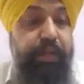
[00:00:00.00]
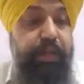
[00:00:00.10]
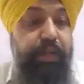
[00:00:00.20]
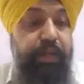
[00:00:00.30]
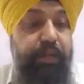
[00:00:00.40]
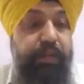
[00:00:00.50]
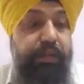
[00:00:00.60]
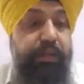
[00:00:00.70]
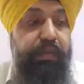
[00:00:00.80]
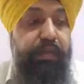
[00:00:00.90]

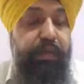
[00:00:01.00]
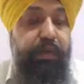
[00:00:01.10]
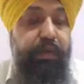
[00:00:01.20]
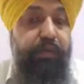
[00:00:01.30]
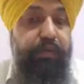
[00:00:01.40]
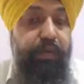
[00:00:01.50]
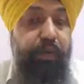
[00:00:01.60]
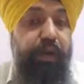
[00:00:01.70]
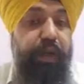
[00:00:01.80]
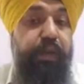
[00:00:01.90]
or sole
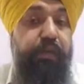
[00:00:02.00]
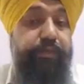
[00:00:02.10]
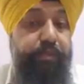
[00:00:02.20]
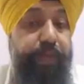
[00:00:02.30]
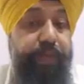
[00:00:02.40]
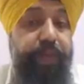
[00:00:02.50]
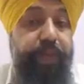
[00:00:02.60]
right of speaking in